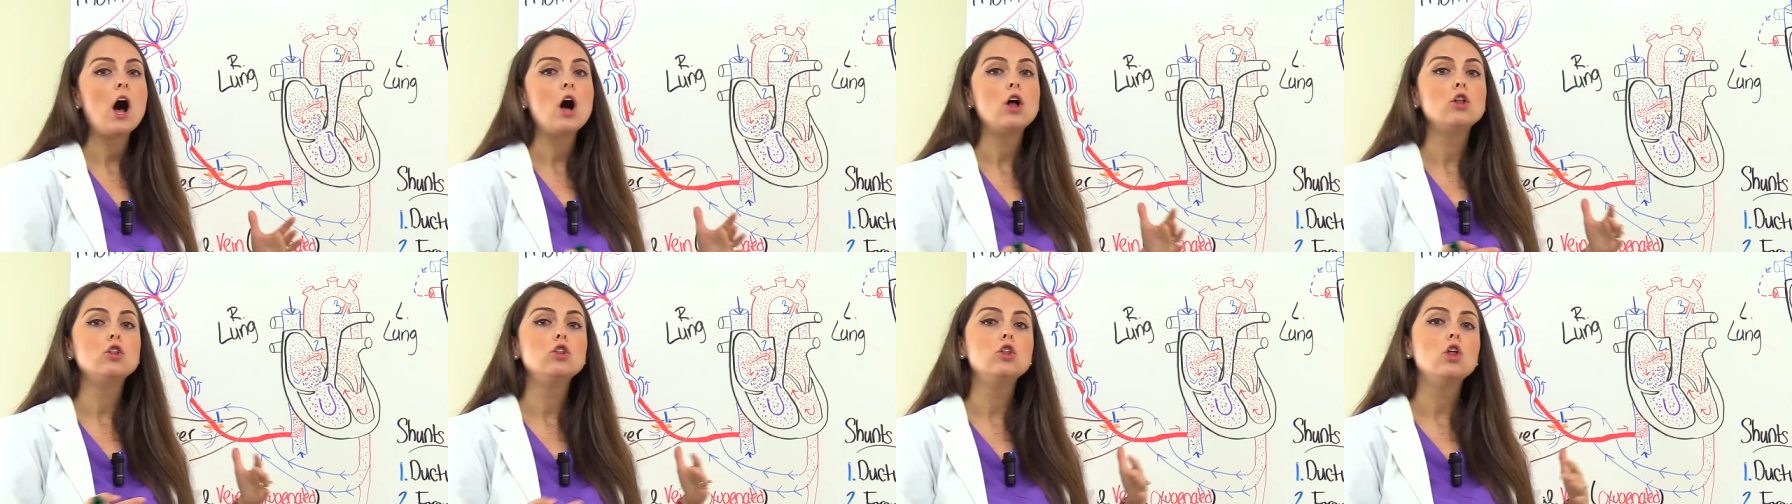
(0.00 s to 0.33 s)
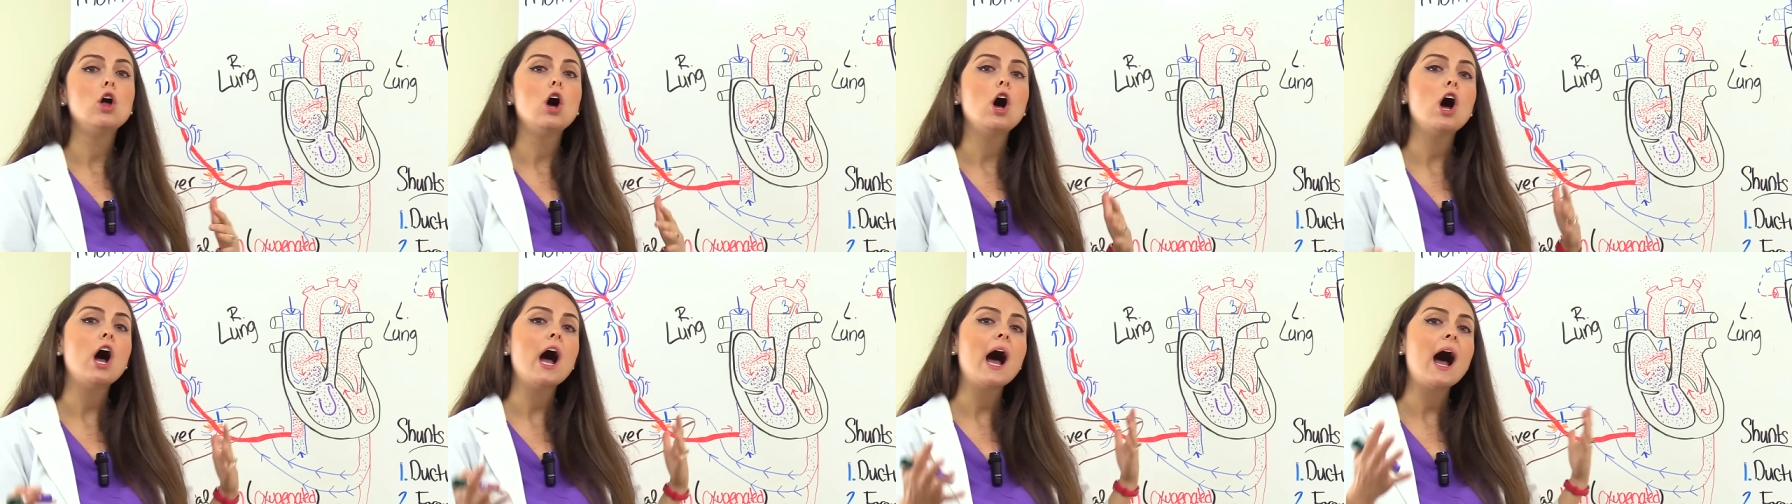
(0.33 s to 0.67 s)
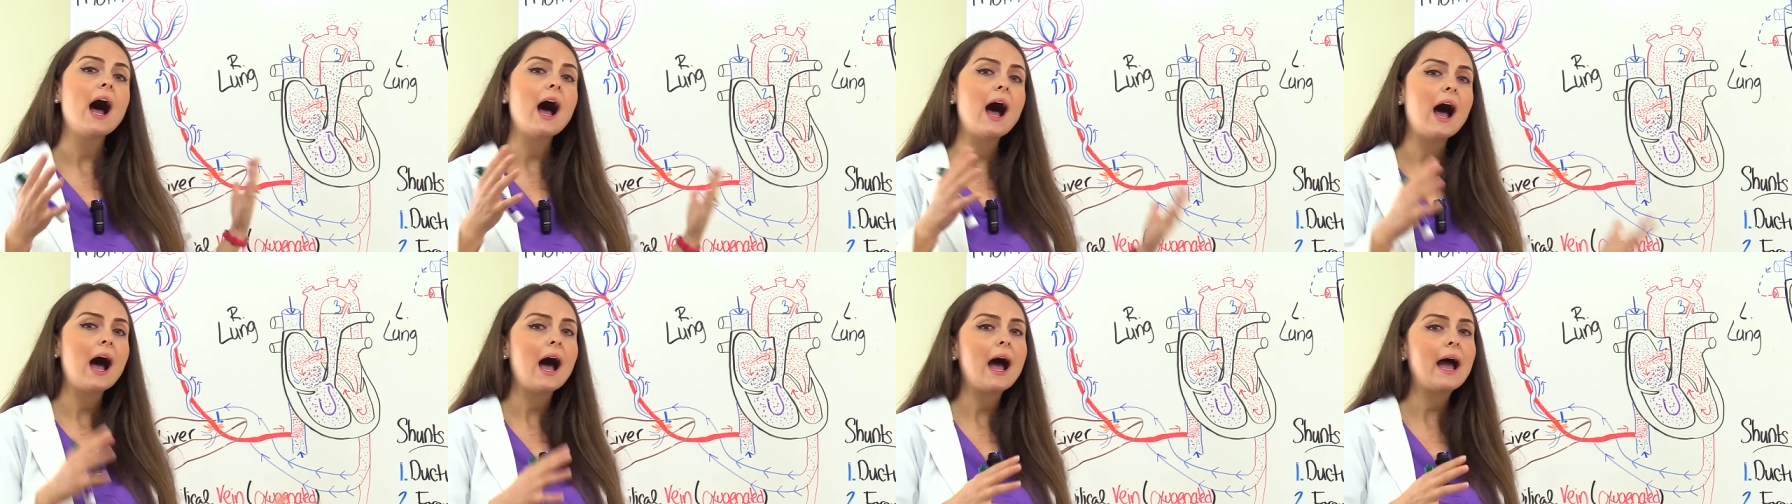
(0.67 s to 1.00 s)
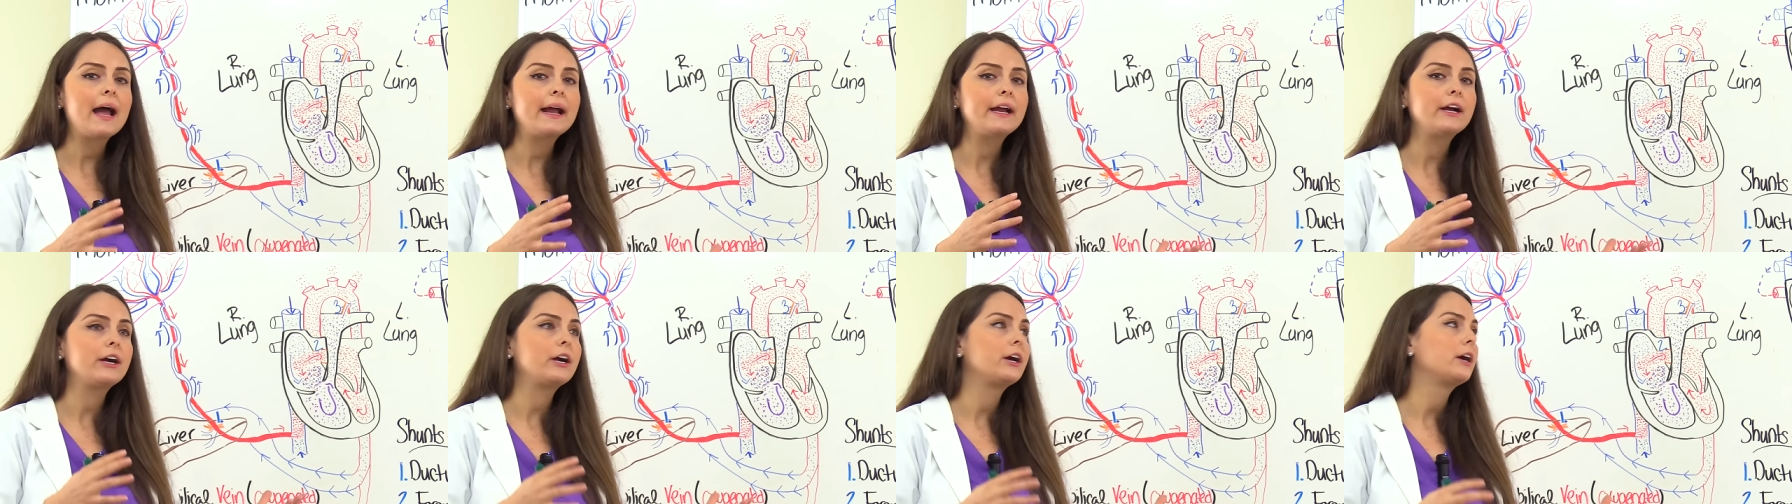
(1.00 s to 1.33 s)
a lot
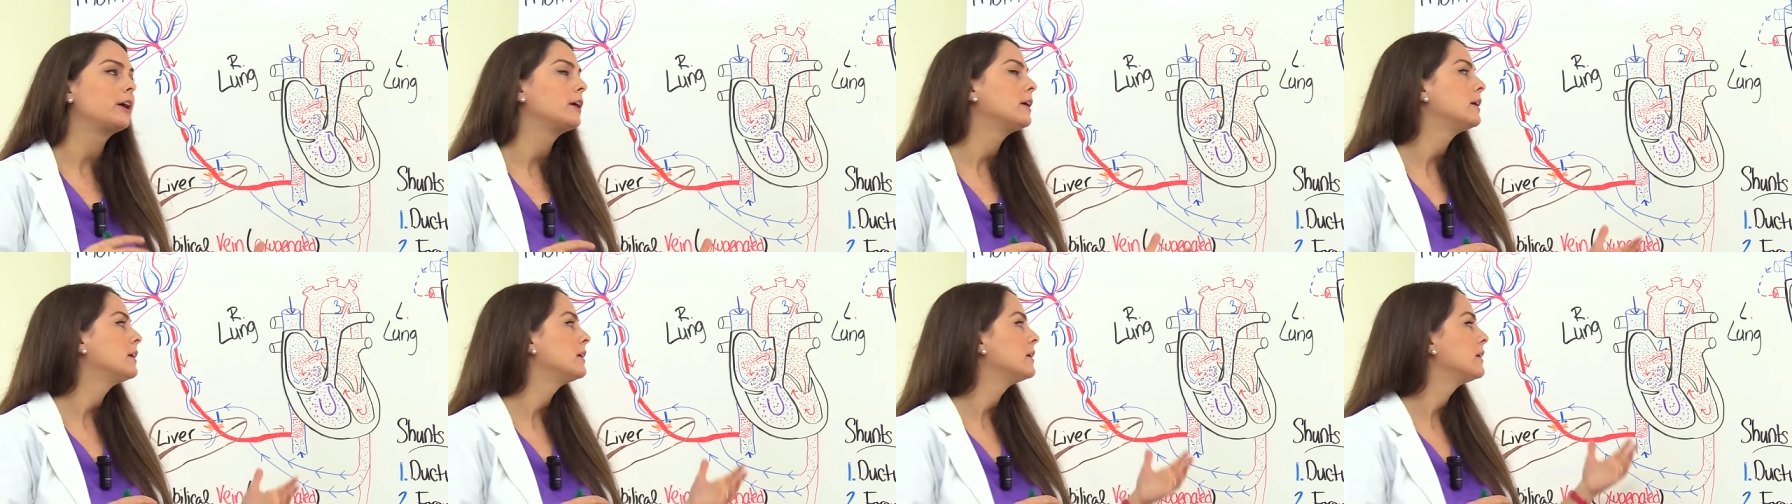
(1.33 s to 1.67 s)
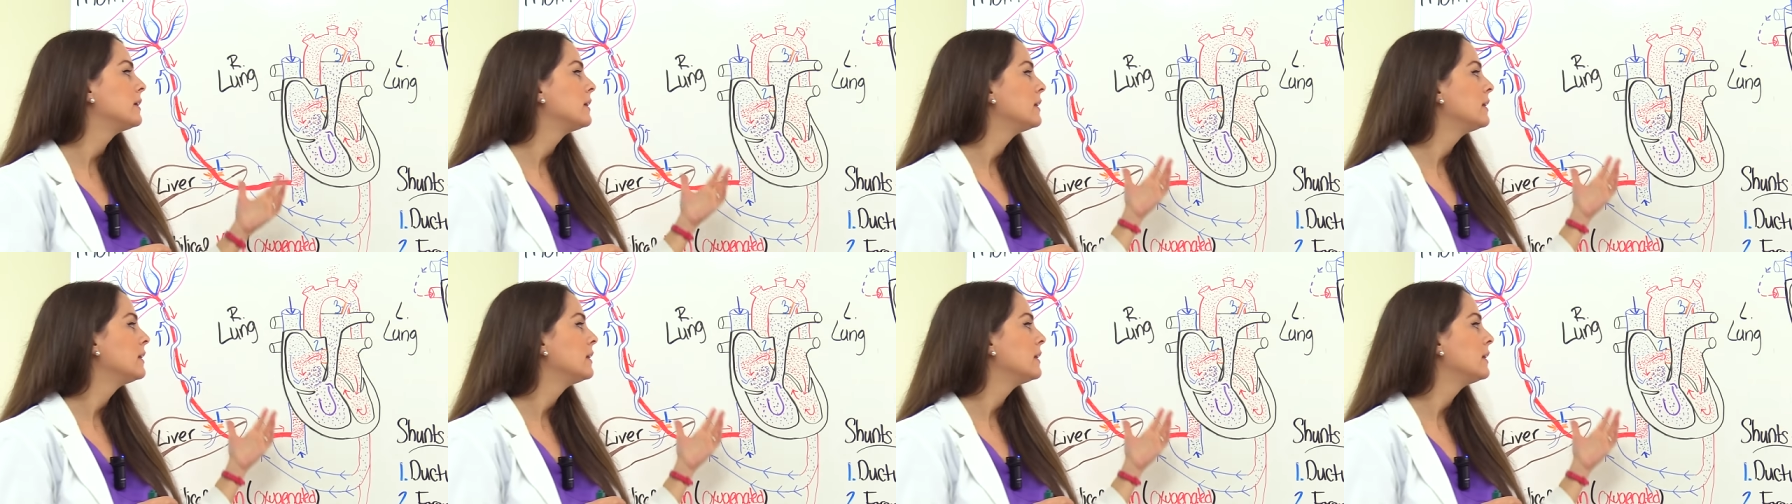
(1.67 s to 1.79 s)
higher